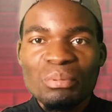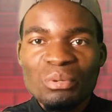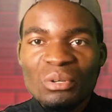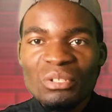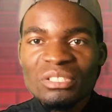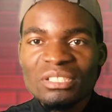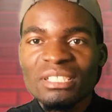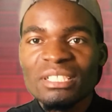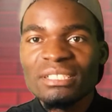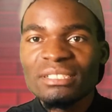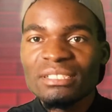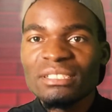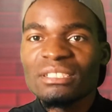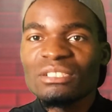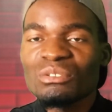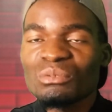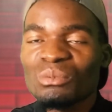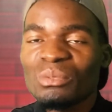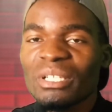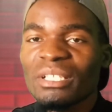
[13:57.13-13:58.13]
process
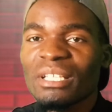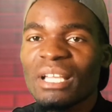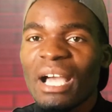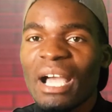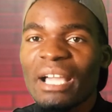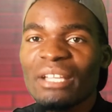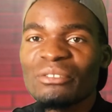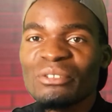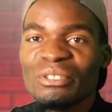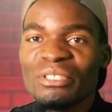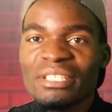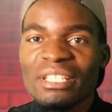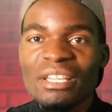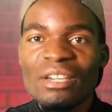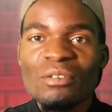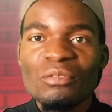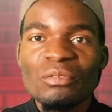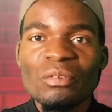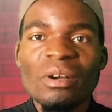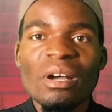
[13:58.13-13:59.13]
it when I don't
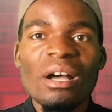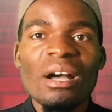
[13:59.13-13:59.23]
have